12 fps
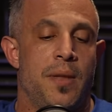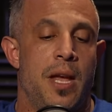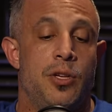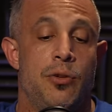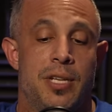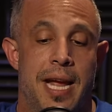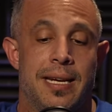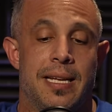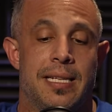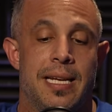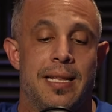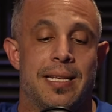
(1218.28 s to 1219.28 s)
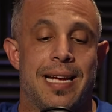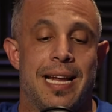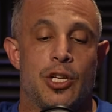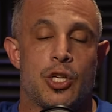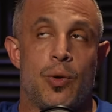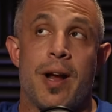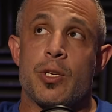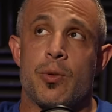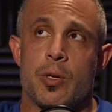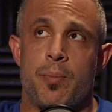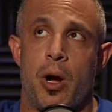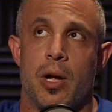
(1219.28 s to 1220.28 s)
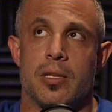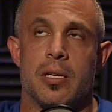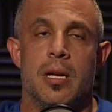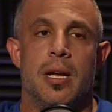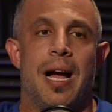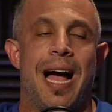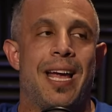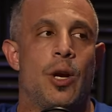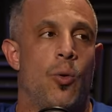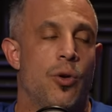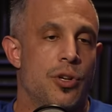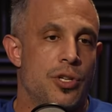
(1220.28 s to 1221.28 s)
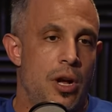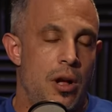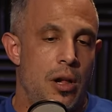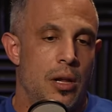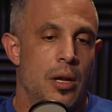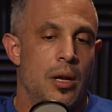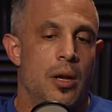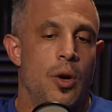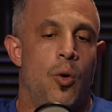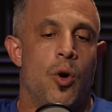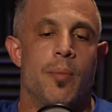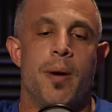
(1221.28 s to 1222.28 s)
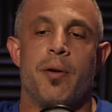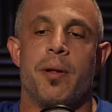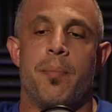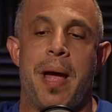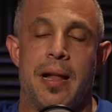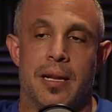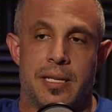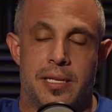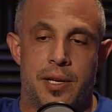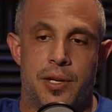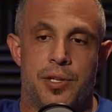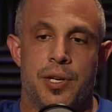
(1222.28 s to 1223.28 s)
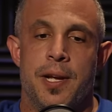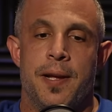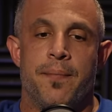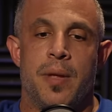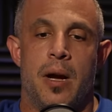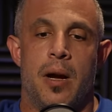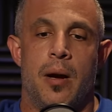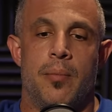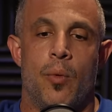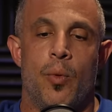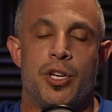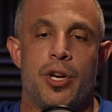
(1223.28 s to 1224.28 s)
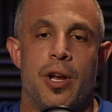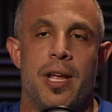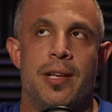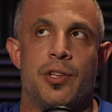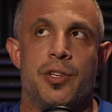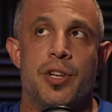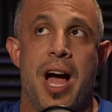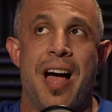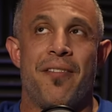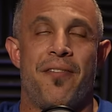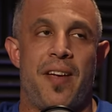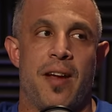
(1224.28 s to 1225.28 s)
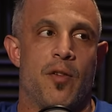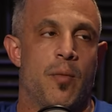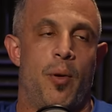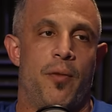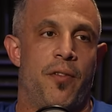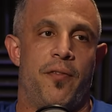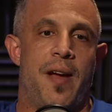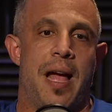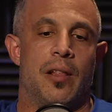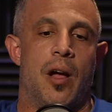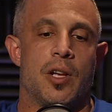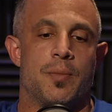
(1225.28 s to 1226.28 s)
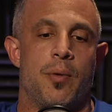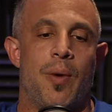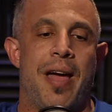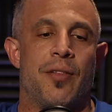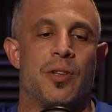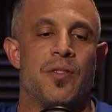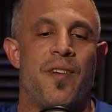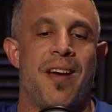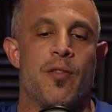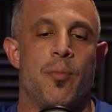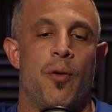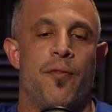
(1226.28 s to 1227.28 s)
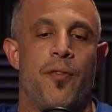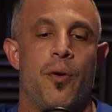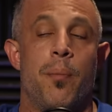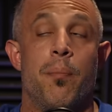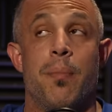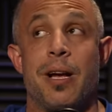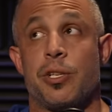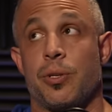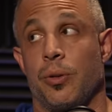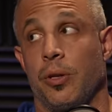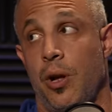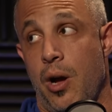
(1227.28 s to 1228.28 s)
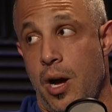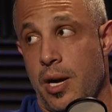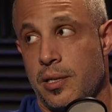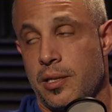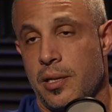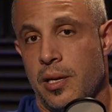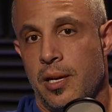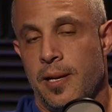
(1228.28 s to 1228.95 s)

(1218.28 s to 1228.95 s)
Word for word: is you tend to see this kind of stress response, high cortisol, hormone imbalances, um, which is not favorable for fat loss, but rather it's favorable for muscle loss